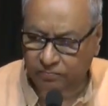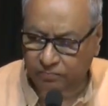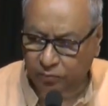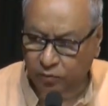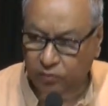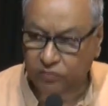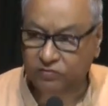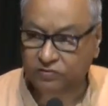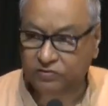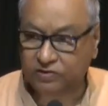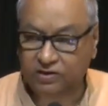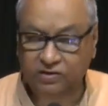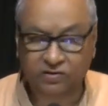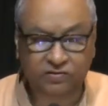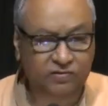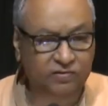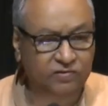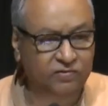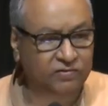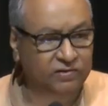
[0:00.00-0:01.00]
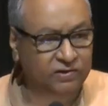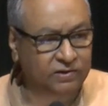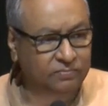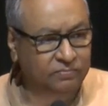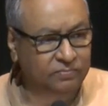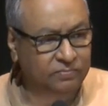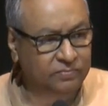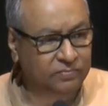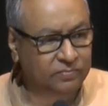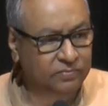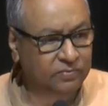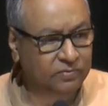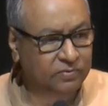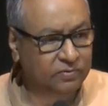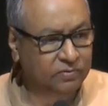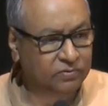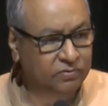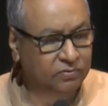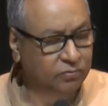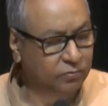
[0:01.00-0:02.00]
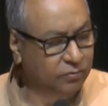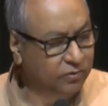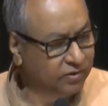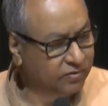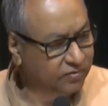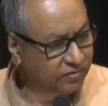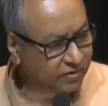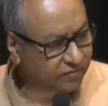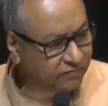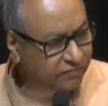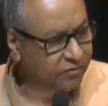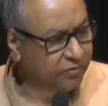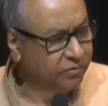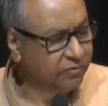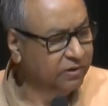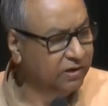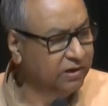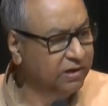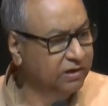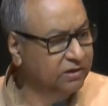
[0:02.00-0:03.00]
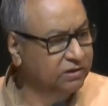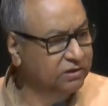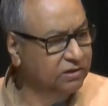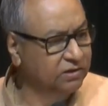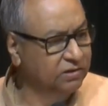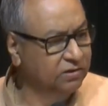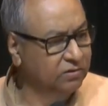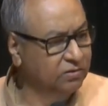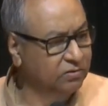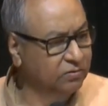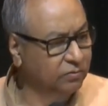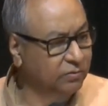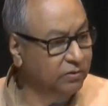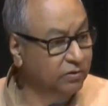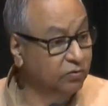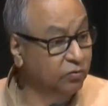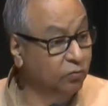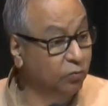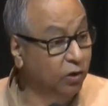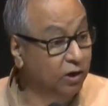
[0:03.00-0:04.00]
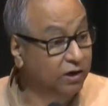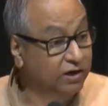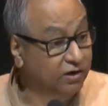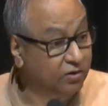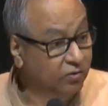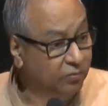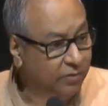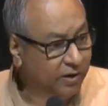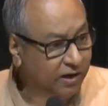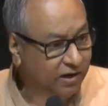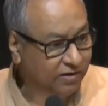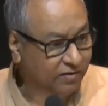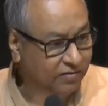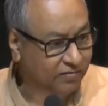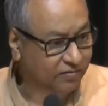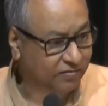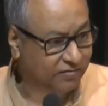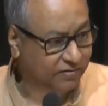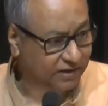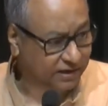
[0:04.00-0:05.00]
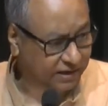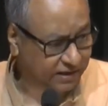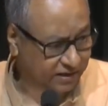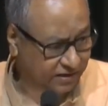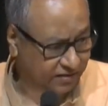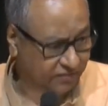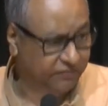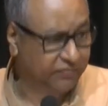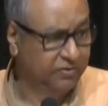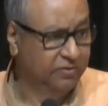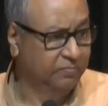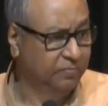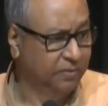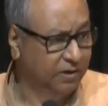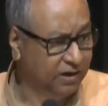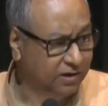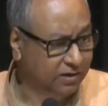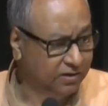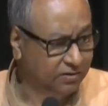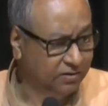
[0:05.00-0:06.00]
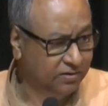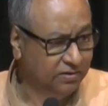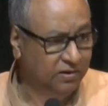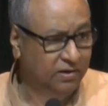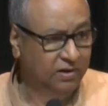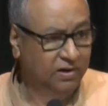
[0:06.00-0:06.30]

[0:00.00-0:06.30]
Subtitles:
postal system, through its revenue collection, through its water wells at different parts